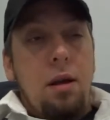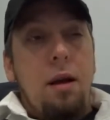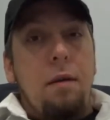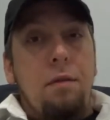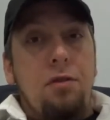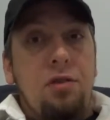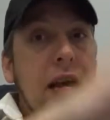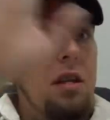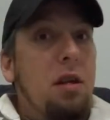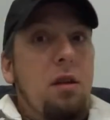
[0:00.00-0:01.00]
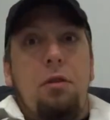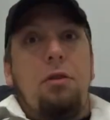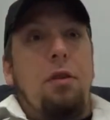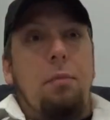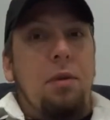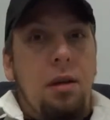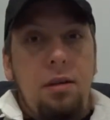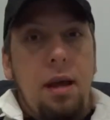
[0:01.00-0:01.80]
of Satan or something,